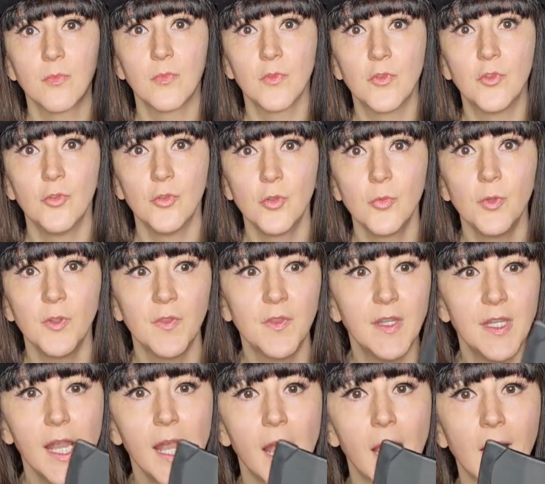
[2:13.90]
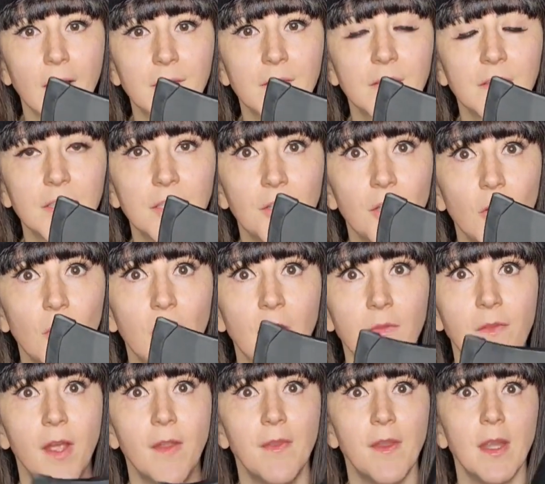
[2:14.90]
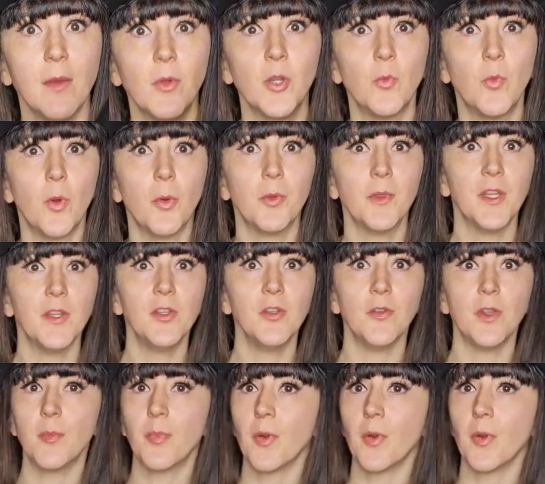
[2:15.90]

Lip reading: do it with the axe, and then what would they do? They'd